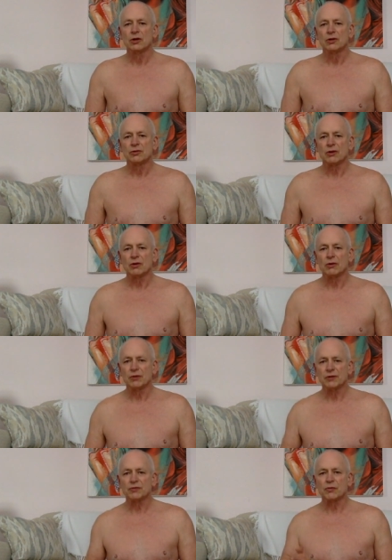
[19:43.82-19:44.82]
So
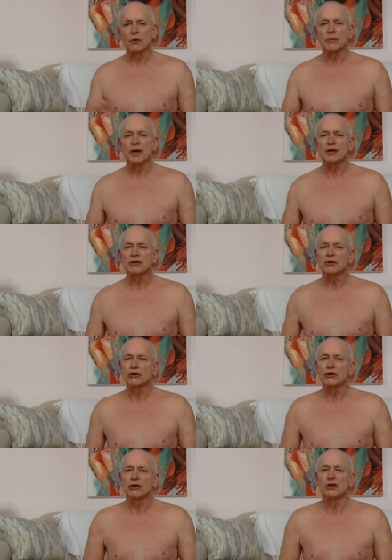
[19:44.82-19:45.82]
this format to
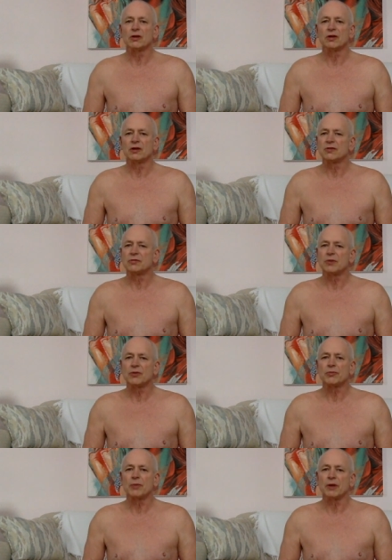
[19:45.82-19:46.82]
learn it is
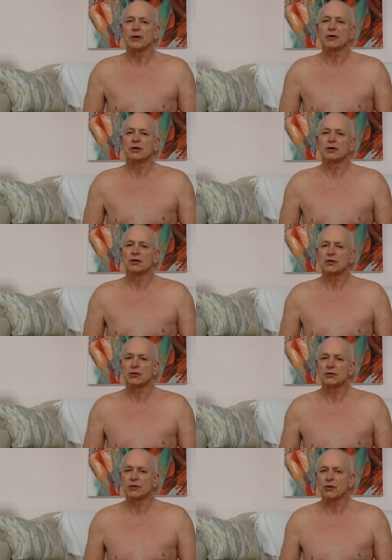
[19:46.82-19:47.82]
much better.
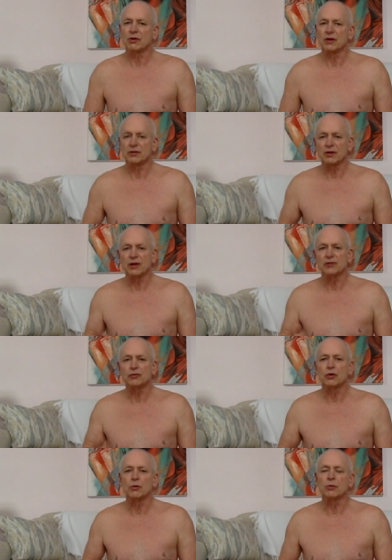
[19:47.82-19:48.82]
So as a nice
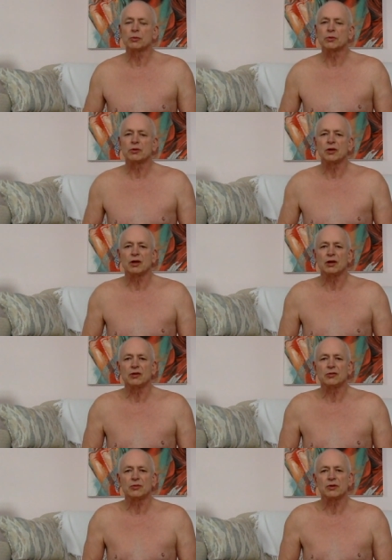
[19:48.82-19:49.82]
normal routine
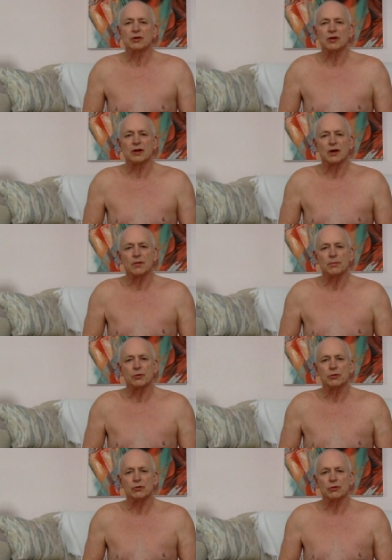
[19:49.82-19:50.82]
is when you get up,
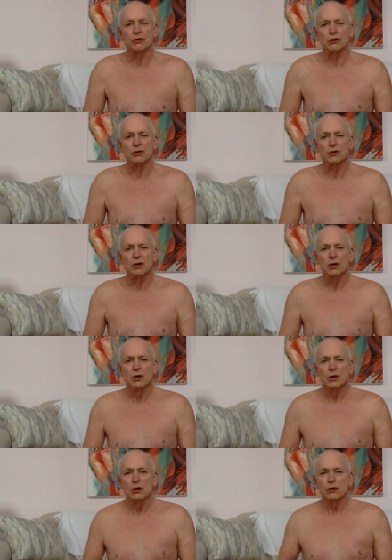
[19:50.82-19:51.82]
you do
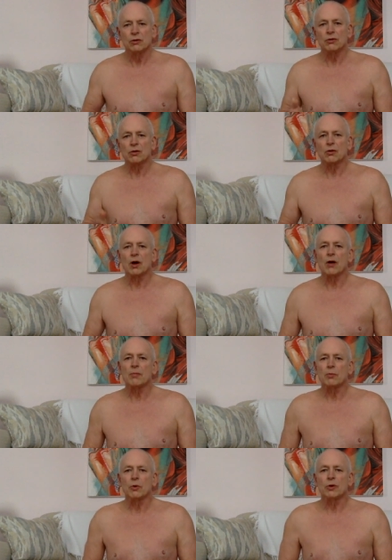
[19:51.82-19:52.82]
your
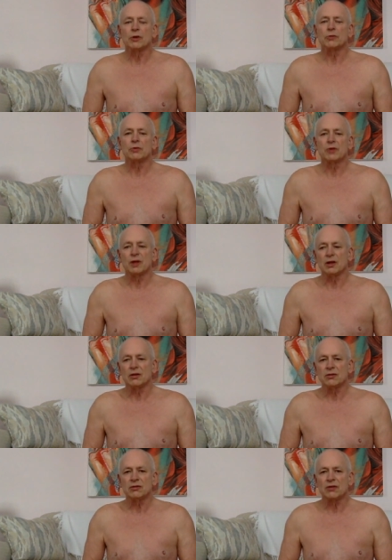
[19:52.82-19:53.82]
up morning
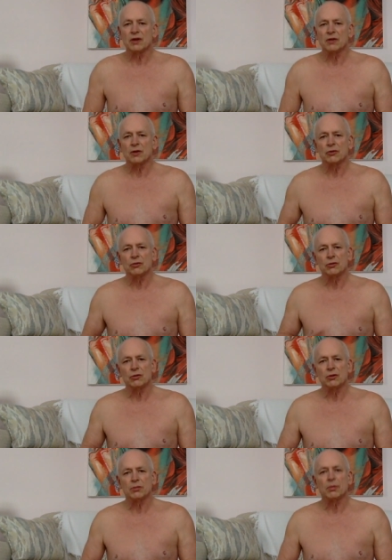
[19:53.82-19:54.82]
routines, and then you do
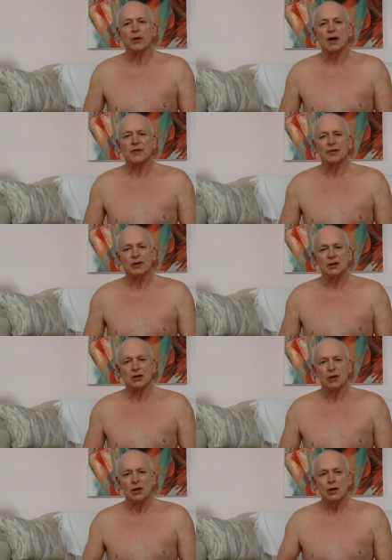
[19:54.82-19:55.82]
your
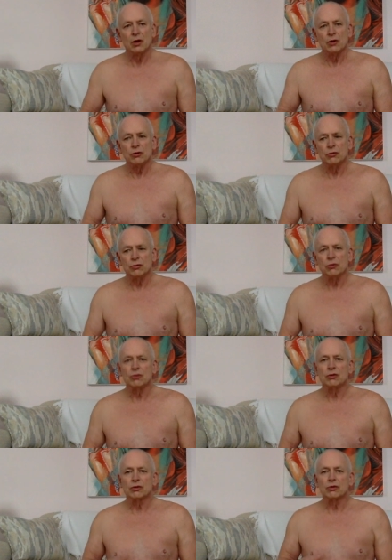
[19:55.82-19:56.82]
plavani, you do
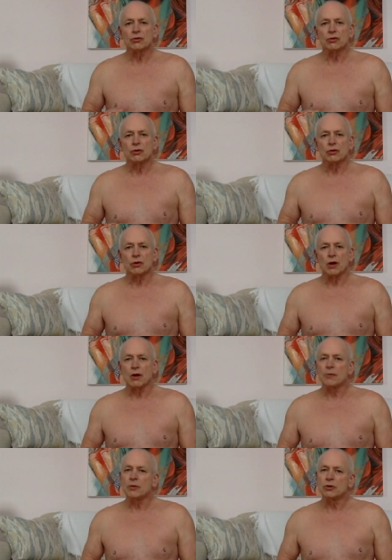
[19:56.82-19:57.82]
your
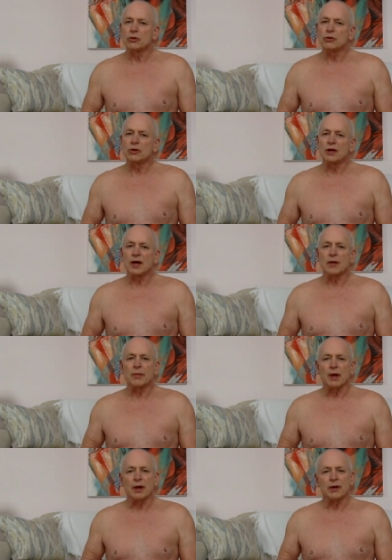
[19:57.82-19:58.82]
uddiyana
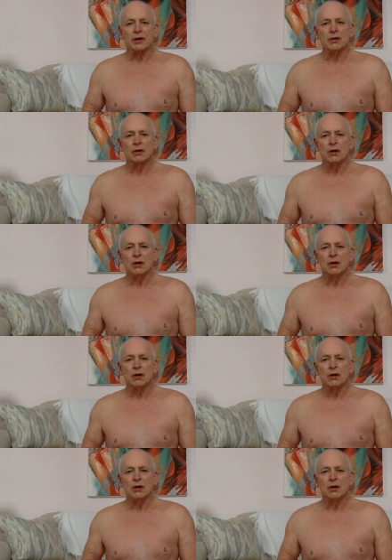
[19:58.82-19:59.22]
bandha,